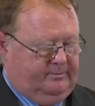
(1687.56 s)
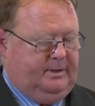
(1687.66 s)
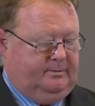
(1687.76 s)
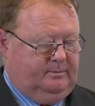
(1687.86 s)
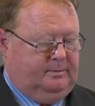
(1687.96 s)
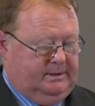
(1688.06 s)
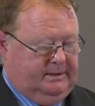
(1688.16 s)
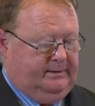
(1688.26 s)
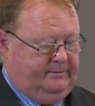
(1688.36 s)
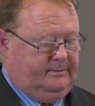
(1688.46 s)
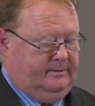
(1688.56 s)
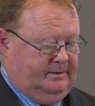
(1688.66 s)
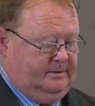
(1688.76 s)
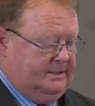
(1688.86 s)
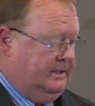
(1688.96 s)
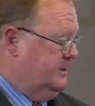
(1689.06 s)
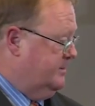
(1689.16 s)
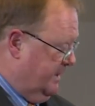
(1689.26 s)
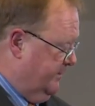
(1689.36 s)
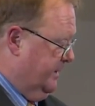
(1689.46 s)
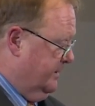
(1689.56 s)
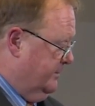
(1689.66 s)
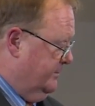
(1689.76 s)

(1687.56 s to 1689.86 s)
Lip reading: of people believed, you say, is significant.